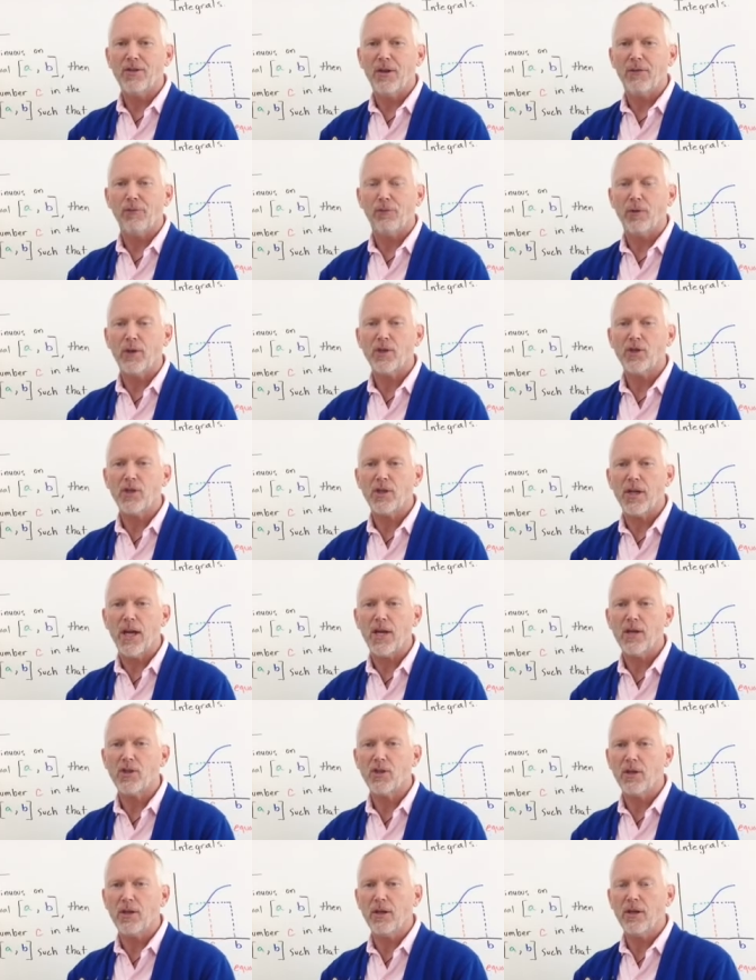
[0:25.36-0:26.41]

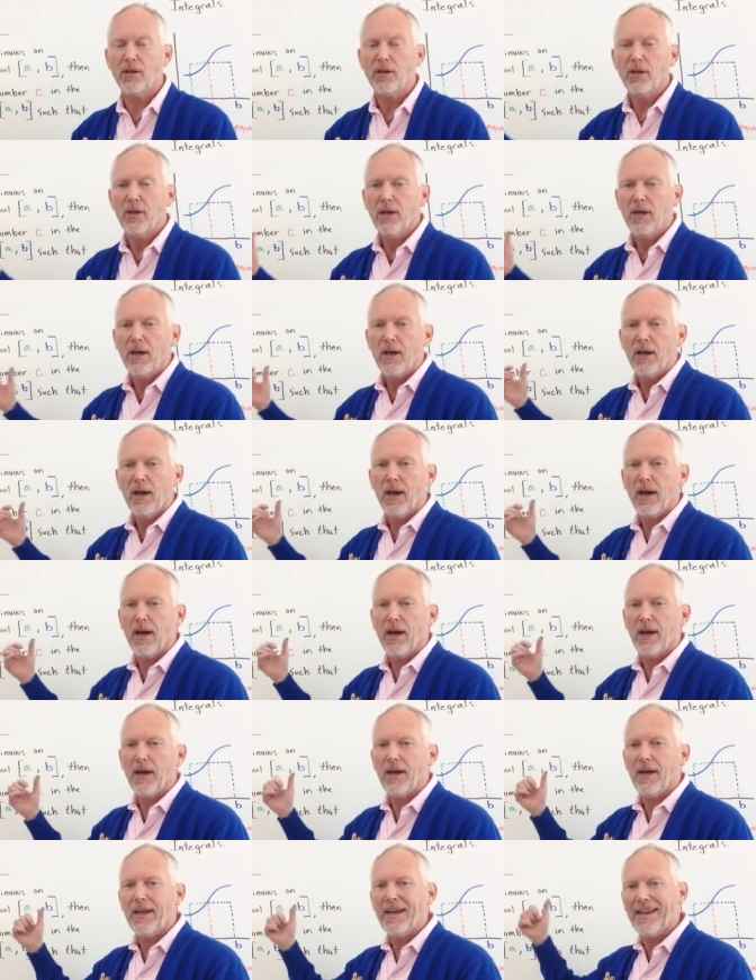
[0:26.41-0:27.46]
differentiation,
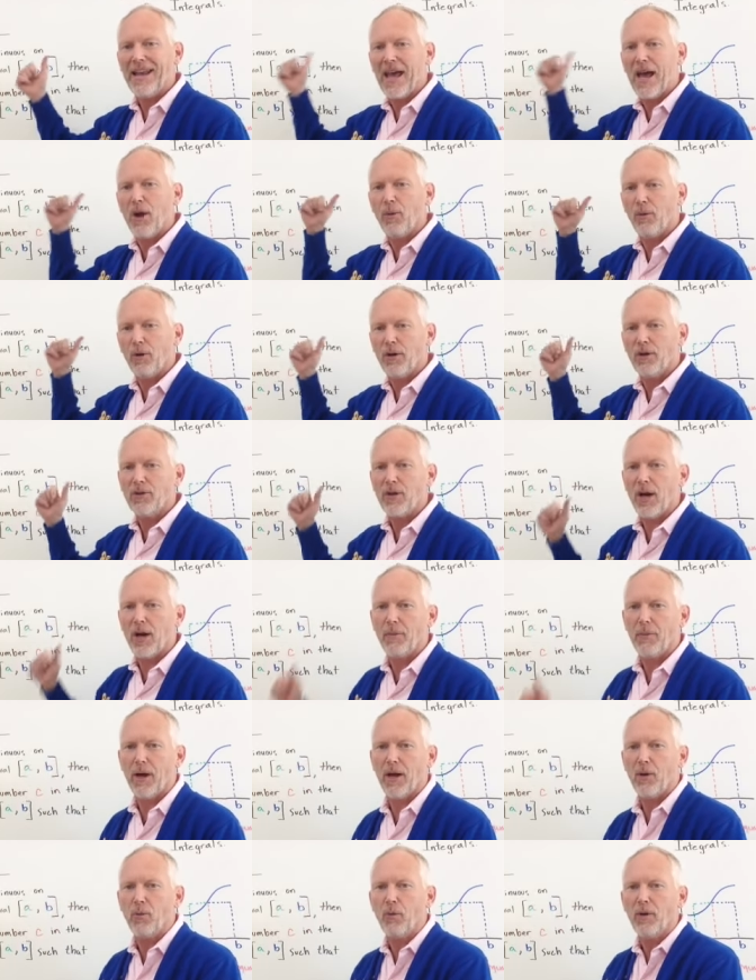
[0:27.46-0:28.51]
and now we're going to talk
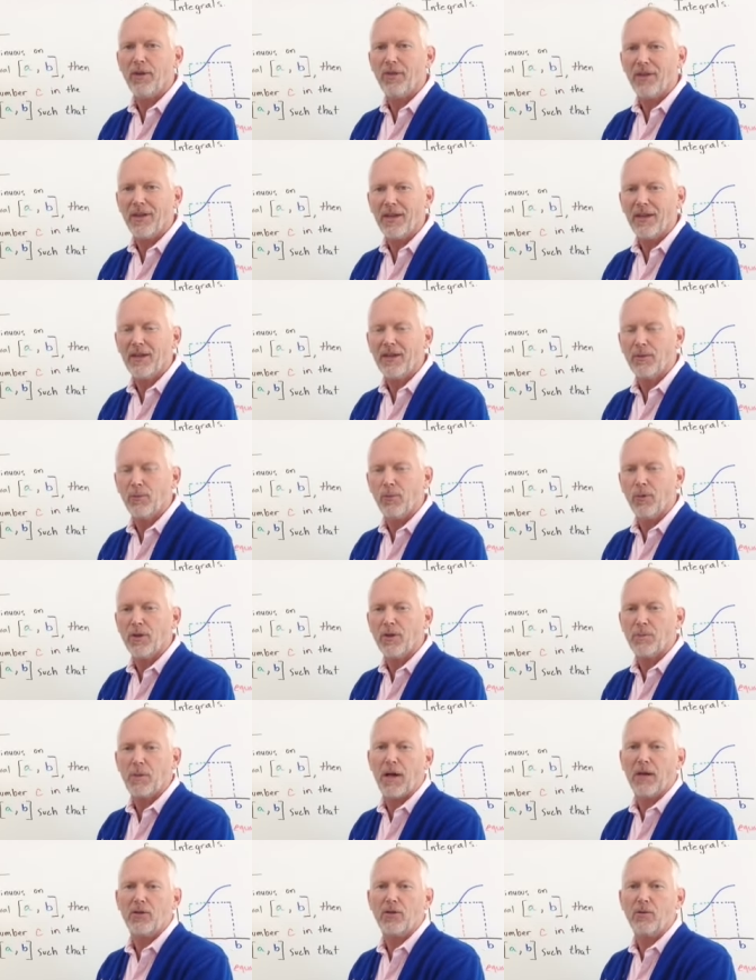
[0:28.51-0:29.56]
about it with
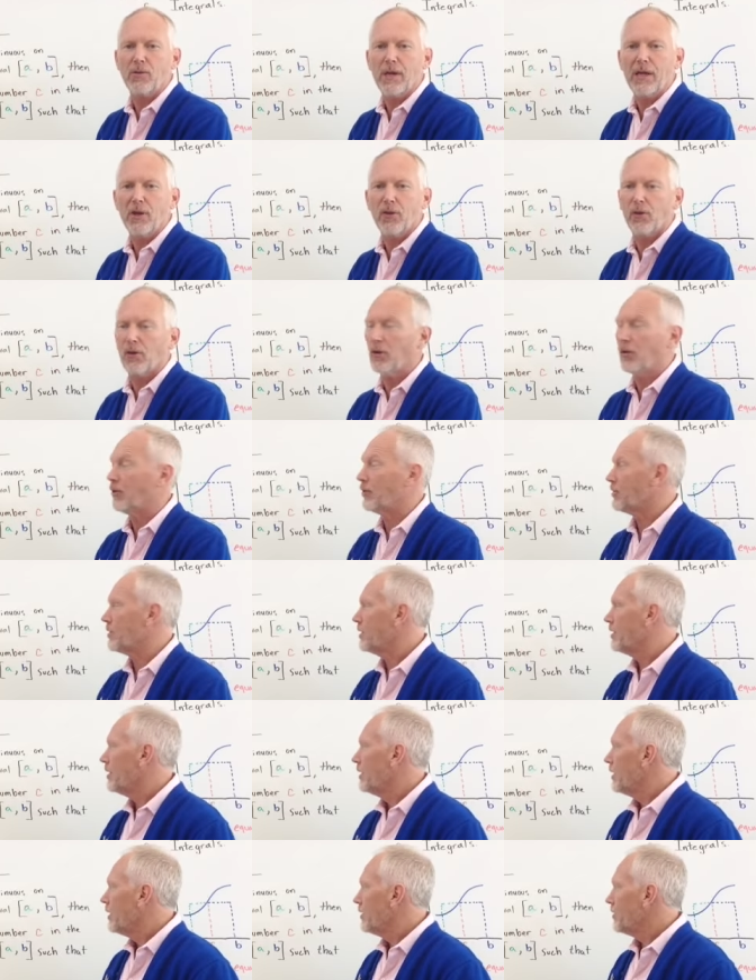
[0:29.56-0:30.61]
respect to integrals.
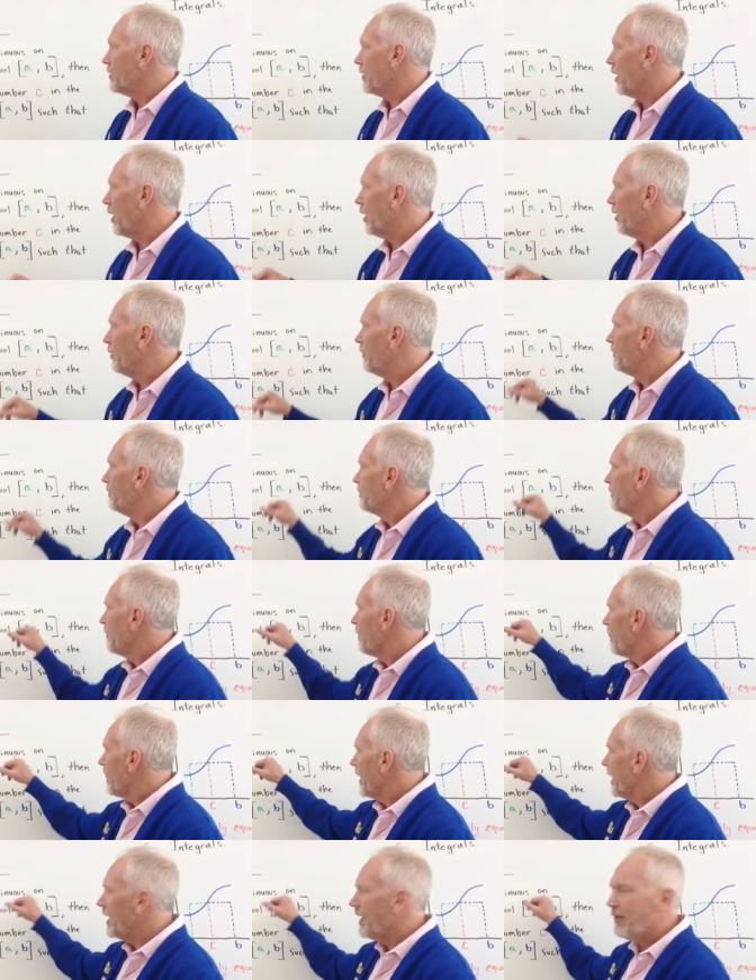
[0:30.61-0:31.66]
So,
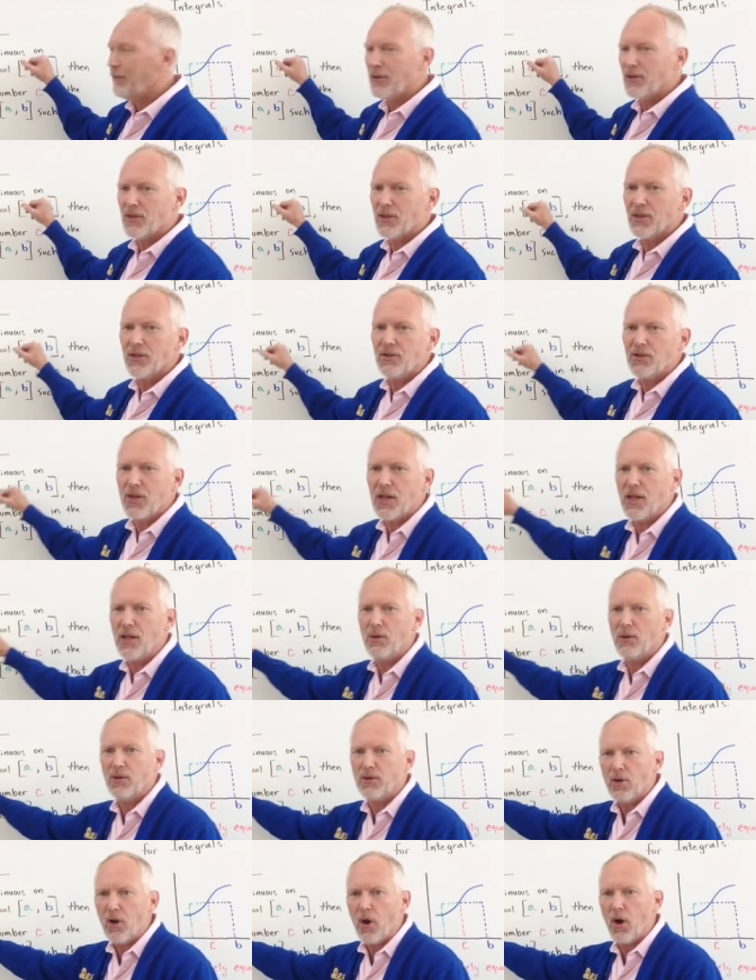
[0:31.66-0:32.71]
if it's
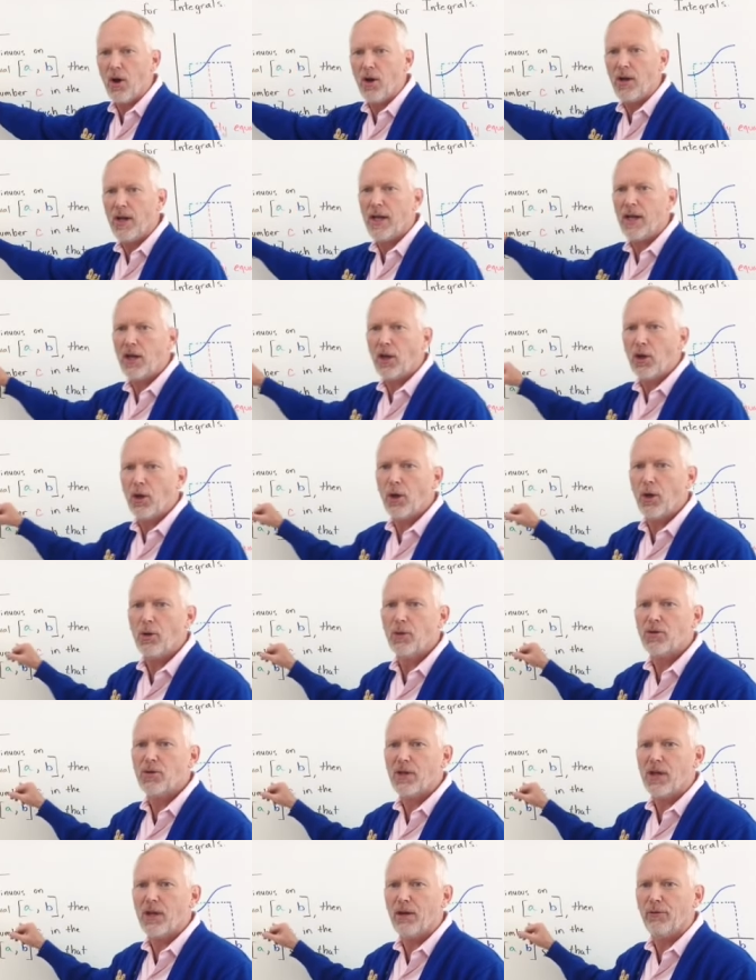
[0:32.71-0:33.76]
continuous on a
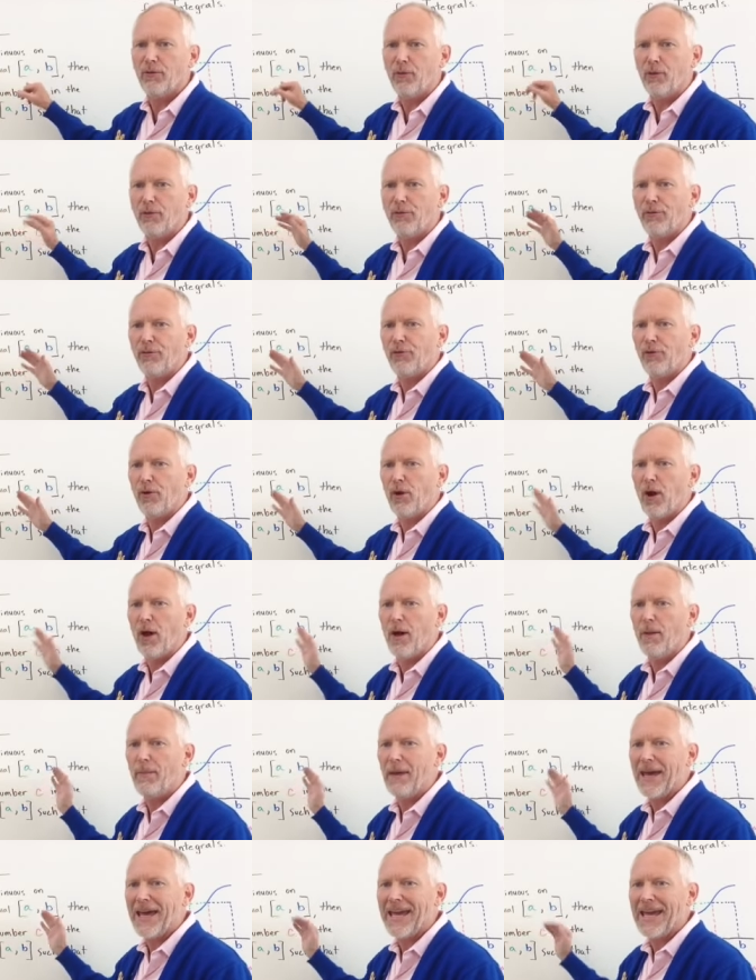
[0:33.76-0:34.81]
closed interval
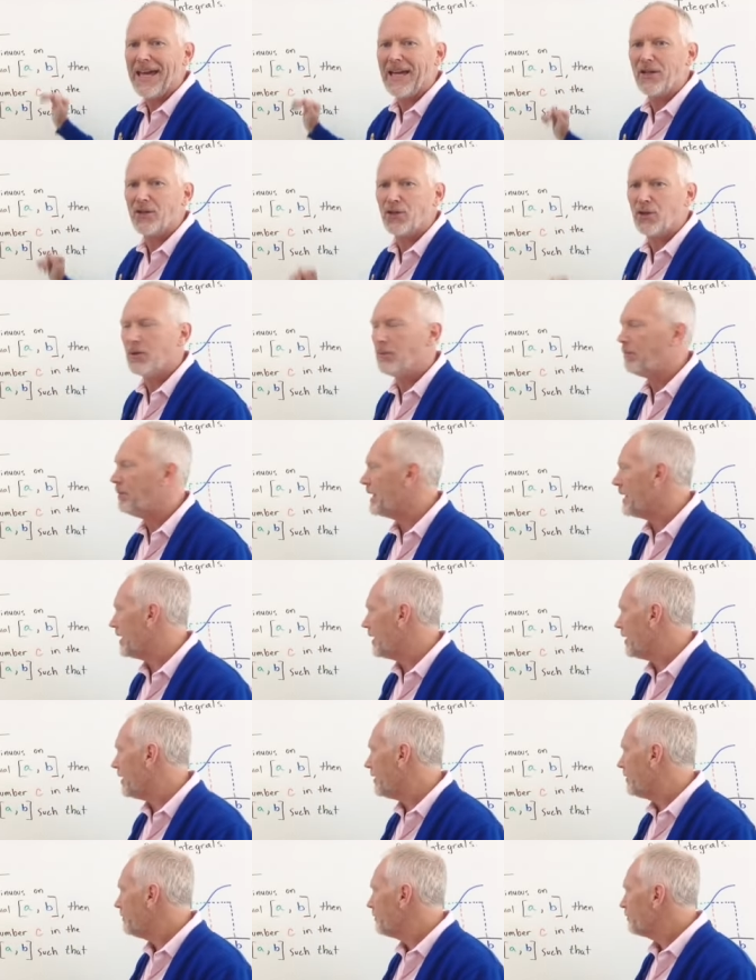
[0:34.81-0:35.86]
from a to
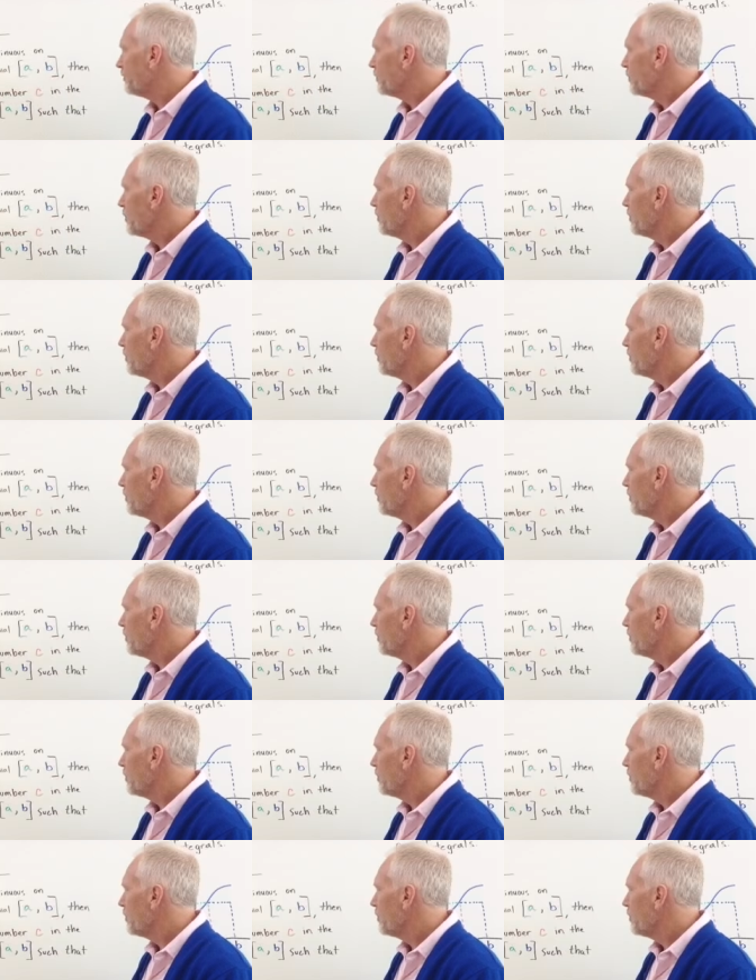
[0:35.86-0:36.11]
b,